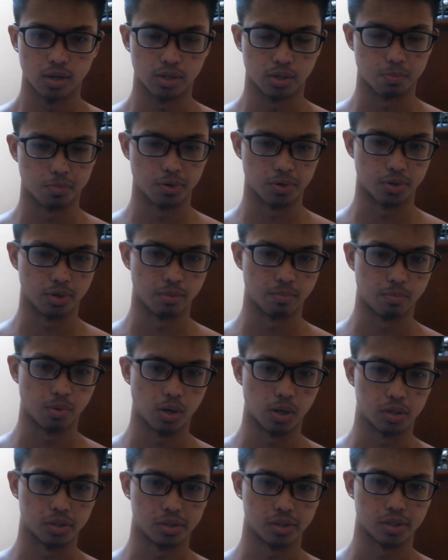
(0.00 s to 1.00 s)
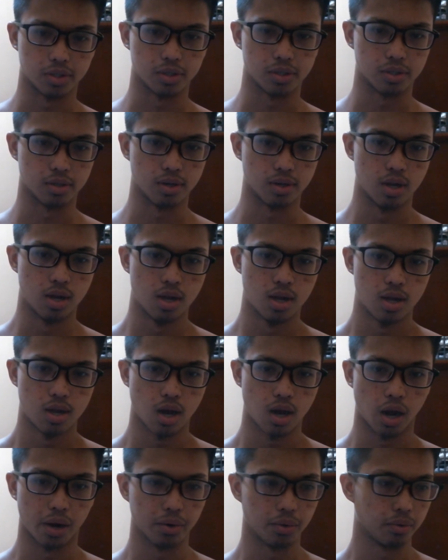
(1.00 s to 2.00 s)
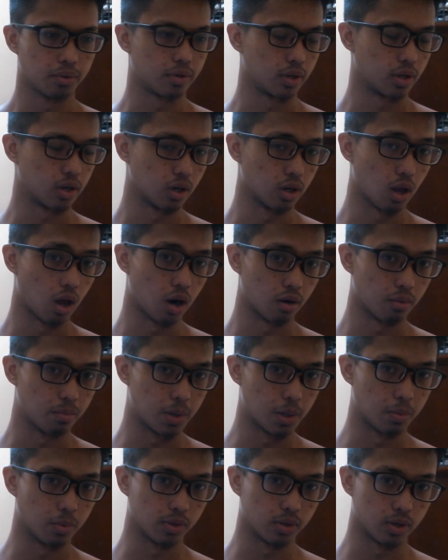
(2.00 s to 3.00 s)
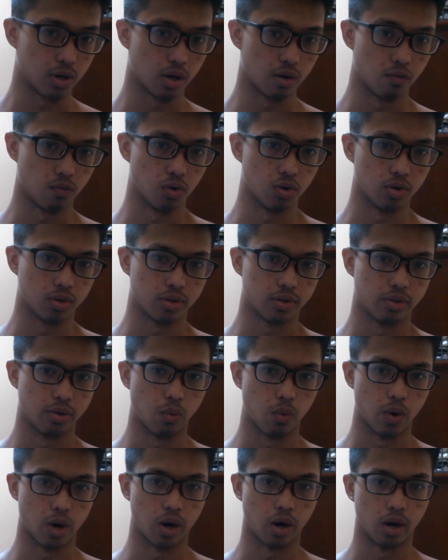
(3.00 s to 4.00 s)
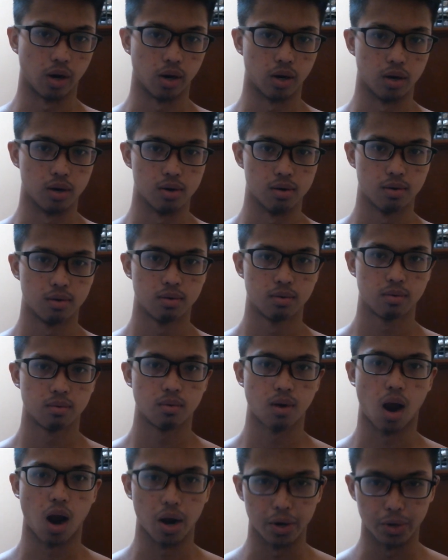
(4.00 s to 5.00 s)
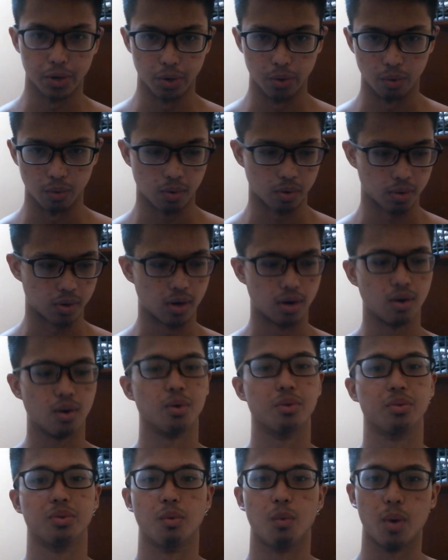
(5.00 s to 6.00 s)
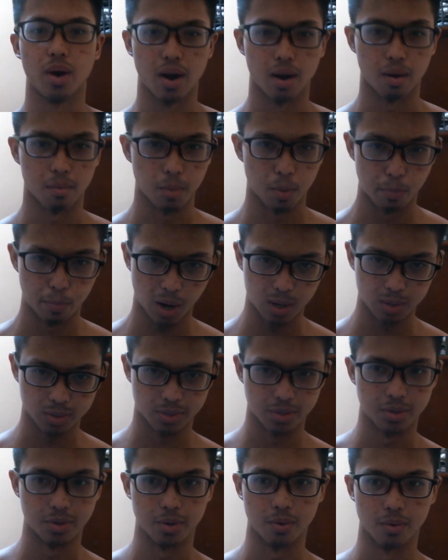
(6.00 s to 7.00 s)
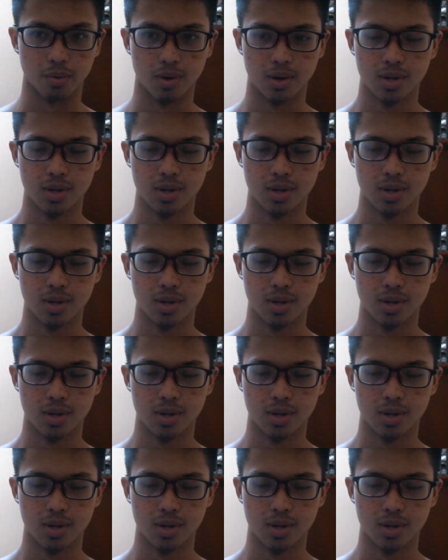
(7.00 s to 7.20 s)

pretty good punch, and I don't think a lot of people cover it the way I do, okay? Or the way I'm about to do.